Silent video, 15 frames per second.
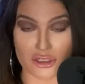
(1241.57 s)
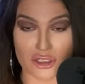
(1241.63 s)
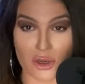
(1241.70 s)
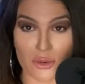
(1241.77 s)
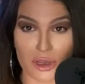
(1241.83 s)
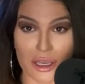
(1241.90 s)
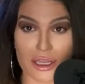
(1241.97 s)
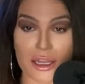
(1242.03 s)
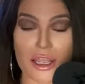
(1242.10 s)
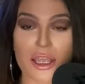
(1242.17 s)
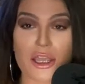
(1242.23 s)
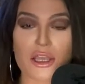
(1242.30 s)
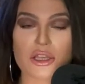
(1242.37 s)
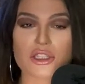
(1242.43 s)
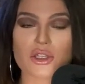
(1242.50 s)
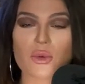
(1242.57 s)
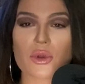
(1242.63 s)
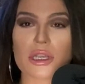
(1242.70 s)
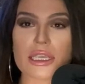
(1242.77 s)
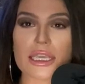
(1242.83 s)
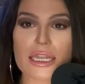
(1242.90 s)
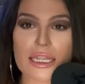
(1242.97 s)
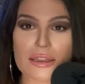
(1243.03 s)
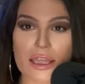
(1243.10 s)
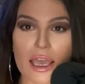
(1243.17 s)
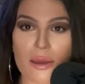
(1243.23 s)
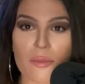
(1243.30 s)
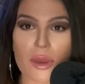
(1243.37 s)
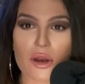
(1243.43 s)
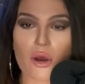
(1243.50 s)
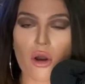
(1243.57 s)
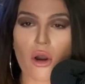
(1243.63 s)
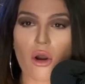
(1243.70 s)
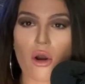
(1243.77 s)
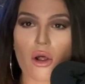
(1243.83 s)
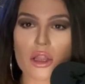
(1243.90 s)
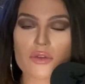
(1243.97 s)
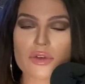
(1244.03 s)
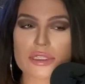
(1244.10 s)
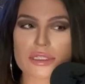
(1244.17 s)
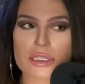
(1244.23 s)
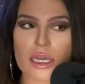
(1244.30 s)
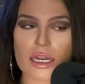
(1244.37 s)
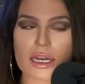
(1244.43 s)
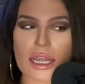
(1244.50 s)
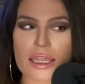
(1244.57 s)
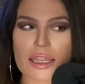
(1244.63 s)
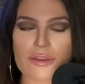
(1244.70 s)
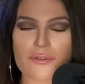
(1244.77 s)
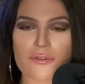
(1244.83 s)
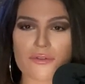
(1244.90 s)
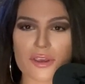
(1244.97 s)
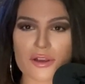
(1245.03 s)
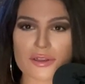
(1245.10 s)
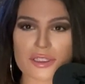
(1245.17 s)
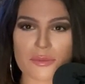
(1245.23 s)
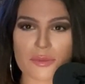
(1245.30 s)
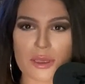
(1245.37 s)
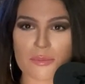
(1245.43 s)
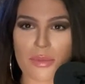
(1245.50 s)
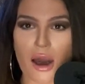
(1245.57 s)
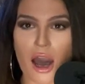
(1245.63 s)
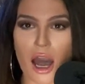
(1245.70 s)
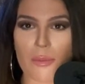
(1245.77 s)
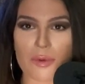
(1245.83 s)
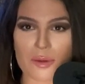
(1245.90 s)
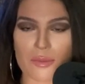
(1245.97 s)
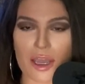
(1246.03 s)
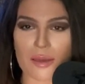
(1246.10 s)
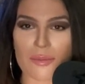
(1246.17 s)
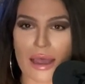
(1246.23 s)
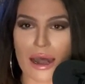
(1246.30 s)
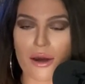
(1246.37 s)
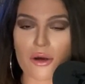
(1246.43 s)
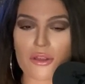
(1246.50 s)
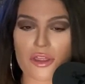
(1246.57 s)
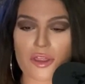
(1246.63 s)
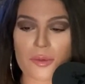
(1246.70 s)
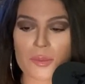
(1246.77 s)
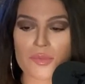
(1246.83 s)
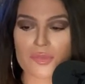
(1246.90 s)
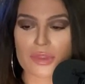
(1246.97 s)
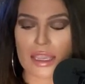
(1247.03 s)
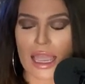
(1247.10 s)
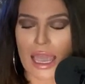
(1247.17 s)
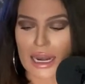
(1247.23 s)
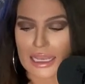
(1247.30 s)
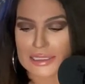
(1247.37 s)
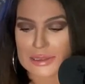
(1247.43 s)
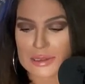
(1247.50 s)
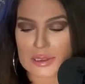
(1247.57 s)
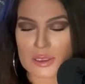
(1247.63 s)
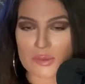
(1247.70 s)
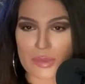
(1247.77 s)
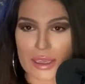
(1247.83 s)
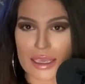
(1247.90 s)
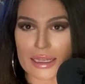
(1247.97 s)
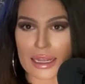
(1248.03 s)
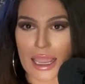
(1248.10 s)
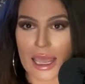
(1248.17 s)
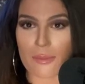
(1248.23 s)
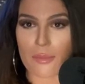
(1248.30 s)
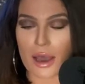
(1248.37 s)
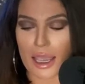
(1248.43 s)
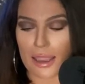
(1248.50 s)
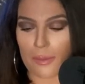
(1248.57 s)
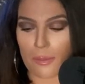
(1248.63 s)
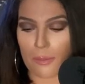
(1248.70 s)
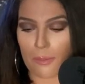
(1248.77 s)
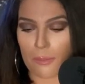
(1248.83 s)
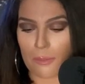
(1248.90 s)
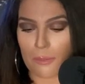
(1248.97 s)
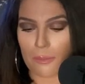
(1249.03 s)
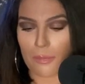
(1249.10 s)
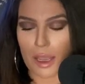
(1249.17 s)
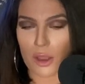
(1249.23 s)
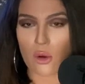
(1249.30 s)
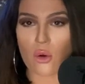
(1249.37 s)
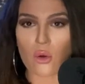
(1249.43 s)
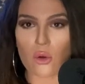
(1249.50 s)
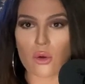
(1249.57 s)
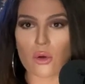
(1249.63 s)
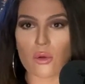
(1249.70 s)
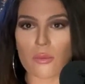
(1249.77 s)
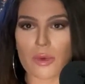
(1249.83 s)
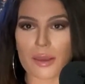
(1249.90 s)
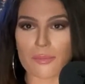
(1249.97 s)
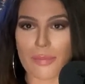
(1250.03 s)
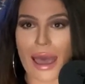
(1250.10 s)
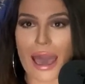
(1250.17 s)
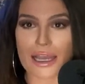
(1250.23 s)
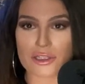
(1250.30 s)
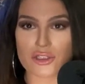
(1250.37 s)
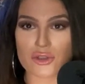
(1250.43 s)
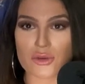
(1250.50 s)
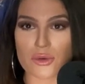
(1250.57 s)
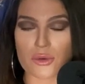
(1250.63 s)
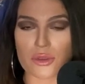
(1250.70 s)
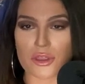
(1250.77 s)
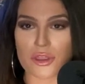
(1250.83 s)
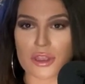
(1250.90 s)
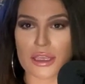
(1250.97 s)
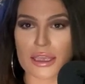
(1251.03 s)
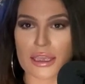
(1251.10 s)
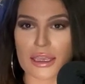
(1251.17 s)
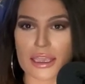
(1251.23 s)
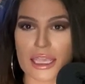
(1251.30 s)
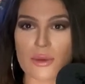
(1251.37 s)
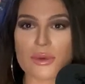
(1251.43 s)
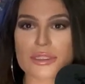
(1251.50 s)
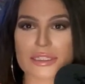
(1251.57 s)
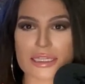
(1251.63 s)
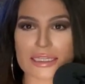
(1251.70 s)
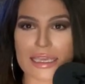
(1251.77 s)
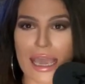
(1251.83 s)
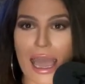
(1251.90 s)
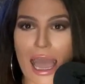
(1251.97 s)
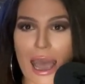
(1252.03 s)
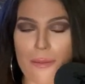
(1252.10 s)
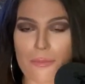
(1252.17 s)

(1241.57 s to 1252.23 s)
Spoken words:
so good. So we're eating them, and all of a sudden I like feel something pop in my mouth, and I spit, and my back tooth, it was the cap.